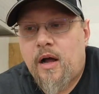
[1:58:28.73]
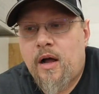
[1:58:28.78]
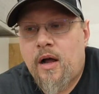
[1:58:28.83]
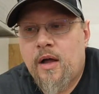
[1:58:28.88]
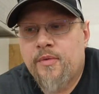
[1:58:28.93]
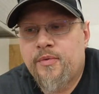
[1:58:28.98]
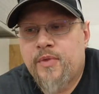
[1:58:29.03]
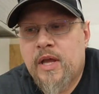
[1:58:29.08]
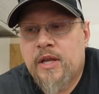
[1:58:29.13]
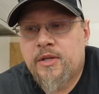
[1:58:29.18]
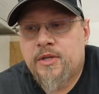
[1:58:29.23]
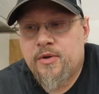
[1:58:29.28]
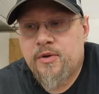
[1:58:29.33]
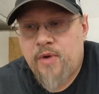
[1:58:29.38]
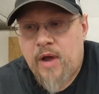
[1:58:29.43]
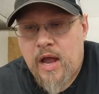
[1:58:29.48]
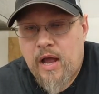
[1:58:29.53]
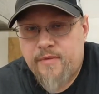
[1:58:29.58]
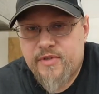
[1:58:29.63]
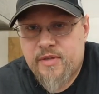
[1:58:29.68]
They do
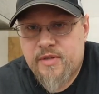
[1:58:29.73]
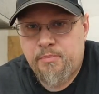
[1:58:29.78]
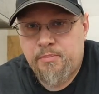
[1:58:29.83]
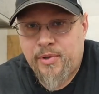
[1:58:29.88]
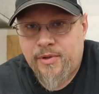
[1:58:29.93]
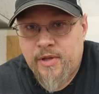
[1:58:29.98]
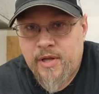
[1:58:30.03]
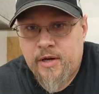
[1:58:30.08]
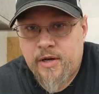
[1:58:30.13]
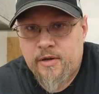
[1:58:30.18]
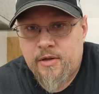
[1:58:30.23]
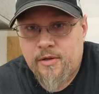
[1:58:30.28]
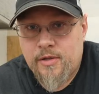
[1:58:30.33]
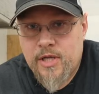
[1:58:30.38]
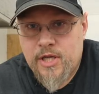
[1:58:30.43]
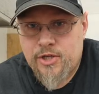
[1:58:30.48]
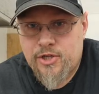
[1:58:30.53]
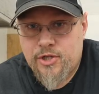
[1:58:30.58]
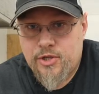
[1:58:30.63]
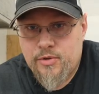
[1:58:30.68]
have some political
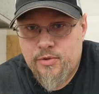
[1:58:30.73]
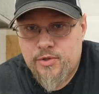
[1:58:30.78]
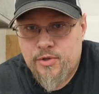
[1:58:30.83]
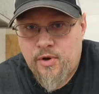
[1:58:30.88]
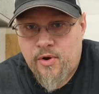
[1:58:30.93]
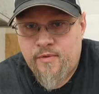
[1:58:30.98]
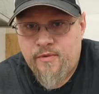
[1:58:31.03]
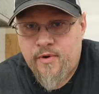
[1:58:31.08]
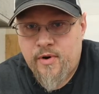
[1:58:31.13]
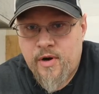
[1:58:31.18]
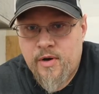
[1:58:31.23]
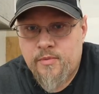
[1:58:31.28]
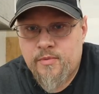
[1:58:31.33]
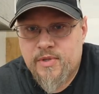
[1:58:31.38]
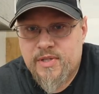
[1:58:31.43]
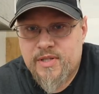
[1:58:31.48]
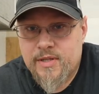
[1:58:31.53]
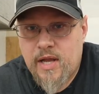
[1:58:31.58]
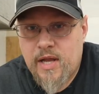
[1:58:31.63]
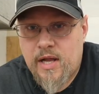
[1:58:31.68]
issues over in
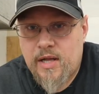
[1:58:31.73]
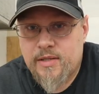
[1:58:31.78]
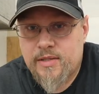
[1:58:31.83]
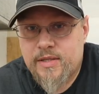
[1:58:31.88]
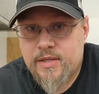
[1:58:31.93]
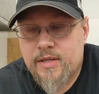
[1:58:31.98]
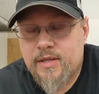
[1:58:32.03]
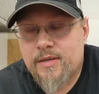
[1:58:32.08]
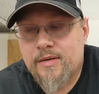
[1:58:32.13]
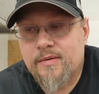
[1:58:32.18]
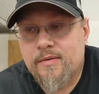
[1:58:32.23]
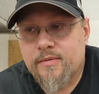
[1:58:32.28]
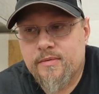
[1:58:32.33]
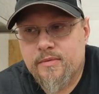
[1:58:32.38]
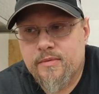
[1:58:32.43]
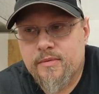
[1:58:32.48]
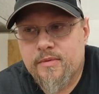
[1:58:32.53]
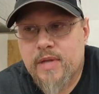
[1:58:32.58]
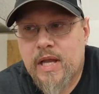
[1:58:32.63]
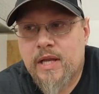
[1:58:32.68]
Wisconsin.
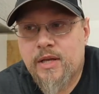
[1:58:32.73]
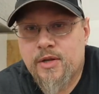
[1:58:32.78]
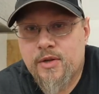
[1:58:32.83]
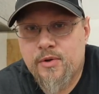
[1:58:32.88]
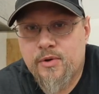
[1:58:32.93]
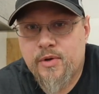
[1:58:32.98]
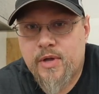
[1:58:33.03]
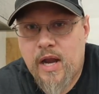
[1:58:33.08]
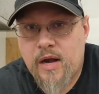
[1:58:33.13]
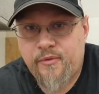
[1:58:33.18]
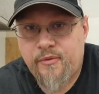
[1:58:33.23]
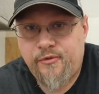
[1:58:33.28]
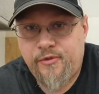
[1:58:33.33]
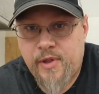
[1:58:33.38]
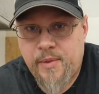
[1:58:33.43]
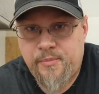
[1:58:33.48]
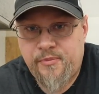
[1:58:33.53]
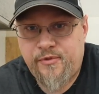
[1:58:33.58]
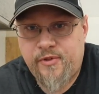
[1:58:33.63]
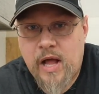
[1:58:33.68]
They do kind of
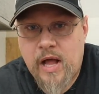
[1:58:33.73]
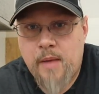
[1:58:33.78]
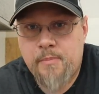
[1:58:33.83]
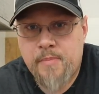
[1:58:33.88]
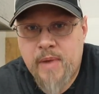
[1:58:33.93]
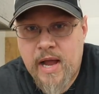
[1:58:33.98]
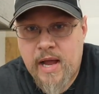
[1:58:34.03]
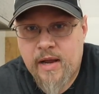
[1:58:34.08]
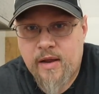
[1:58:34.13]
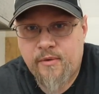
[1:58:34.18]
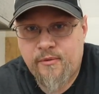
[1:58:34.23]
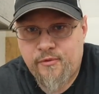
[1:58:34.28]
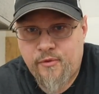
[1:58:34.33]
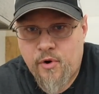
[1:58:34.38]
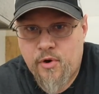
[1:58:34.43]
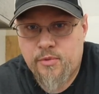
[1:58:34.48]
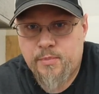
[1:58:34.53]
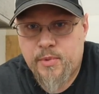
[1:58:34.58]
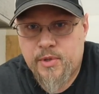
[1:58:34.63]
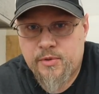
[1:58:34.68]
flip-flop back and
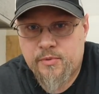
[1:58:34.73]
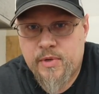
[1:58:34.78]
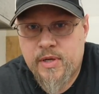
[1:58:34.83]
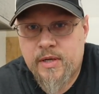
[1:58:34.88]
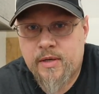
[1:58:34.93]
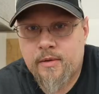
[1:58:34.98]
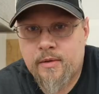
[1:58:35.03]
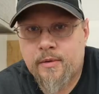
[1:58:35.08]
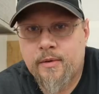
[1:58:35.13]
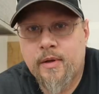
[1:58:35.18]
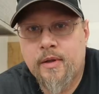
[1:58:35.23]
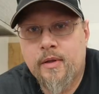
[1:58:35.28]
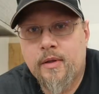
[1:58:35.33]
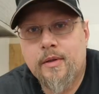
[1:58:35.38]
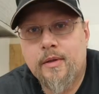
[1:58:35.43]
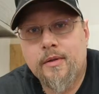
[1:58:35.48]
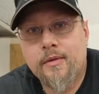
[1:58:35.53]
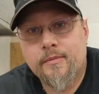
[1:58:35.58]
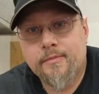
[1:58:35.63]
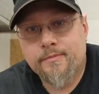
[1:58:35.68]
forth between
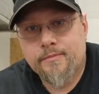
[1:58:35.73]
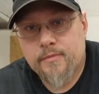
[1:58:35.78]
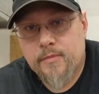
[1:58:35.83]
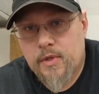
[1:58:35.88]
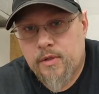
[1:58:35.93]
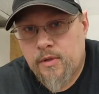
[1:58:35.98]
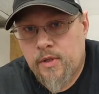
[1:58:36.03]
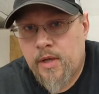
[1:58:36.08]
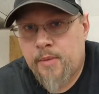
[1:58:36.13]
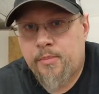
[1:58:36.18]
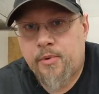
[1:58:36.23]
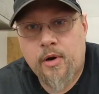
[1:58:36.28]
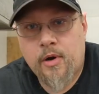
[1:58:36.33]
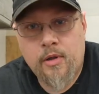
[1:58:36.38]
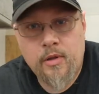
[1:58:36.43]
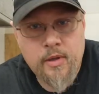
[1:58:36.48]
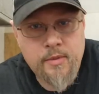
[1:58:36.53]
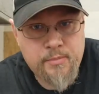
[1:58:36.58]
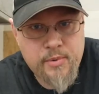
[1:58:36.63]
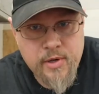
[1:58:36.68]

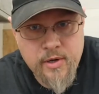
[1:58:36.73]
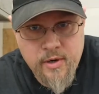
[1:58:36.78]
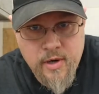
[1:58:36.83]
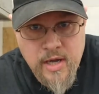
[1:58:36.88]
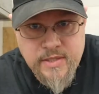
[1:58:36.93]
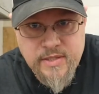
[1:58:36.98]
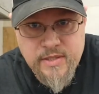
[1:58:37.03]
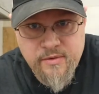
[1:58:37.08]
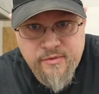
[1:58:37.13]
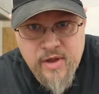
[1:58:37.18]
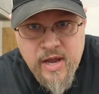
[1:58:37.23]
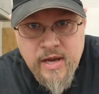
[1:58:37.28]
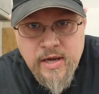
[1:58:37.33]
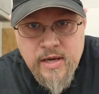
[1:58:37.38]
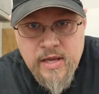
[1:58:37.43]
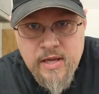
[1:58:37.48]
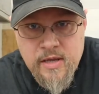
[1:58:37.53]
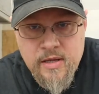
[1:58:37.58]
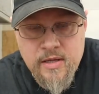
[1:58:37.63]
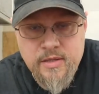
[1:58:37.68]
liberal and progressive
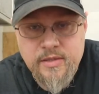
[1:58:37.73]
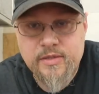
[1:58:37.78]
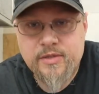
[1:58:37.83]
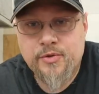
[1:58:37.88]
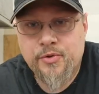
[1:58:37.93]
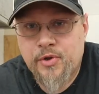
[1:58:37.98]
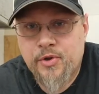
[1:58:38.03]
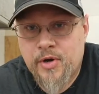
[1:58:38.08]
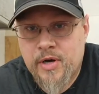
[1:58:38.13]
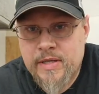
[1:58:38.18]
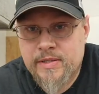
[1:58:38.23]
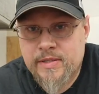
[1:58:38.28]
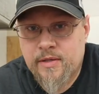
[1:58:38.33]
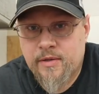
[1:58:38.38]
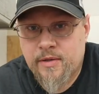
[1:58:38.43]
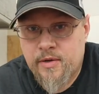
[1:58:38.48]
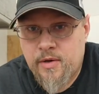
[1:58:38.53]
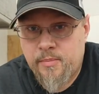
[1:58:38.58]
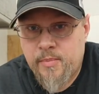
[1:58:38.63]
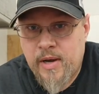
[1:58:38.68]
ideas, so there is a
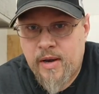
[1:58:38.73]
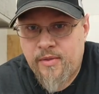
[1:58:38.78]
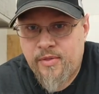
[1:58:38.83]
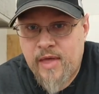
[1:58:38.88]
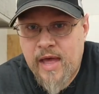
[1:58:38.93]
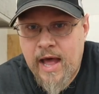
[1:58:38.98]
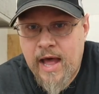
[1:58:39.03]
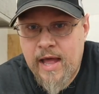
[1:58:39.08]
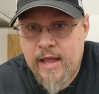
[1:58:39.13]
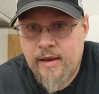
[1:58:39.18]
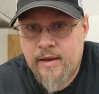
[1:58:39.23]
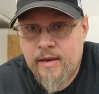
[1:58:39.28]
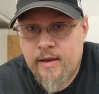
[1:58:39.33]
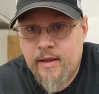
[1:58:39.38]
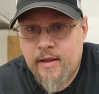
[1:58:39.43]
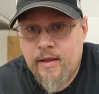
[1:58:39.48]
little bit of that.